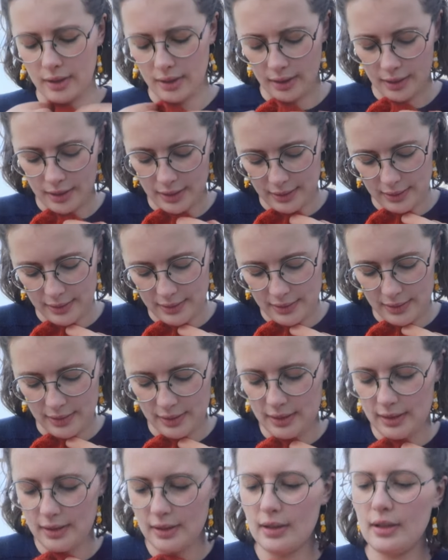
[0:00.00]
Uh, it's
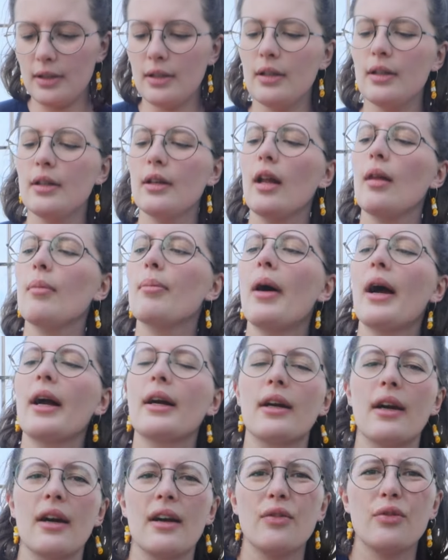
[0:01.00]
the
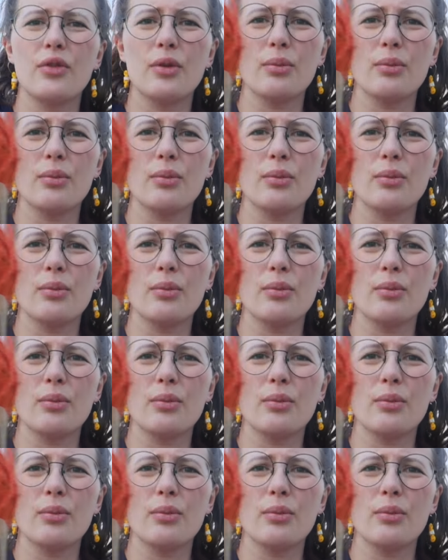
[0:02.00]
alpaca